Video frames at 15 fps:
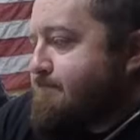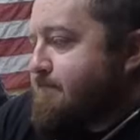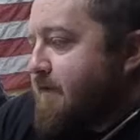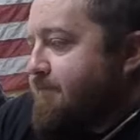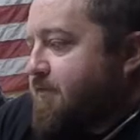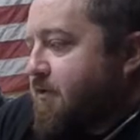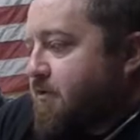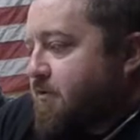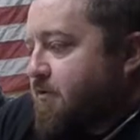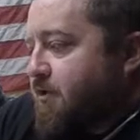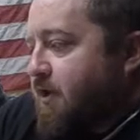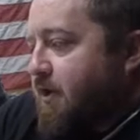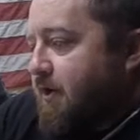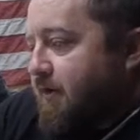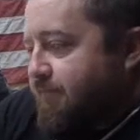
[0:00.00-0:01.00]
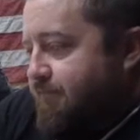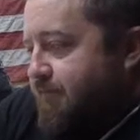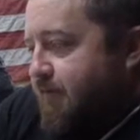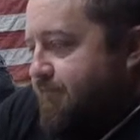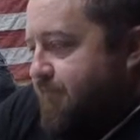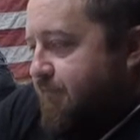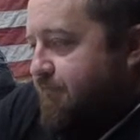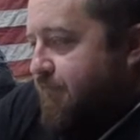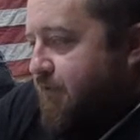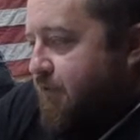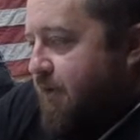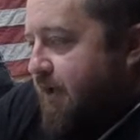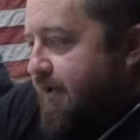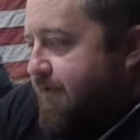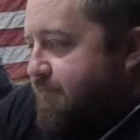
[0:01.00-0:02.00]
if the
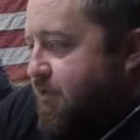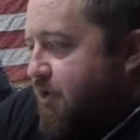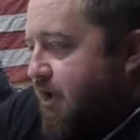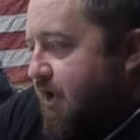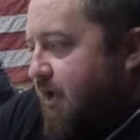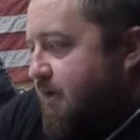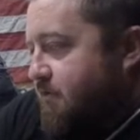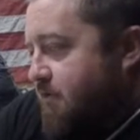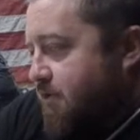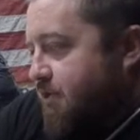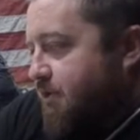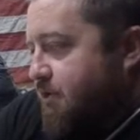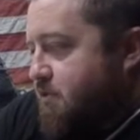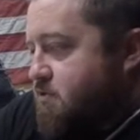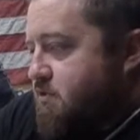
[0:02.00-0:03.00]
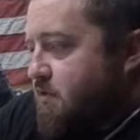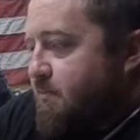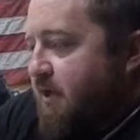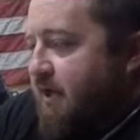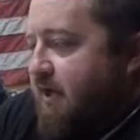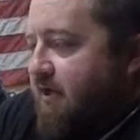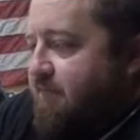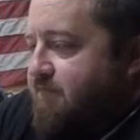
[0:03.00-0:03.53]
food item you get and they're going to use in your bag,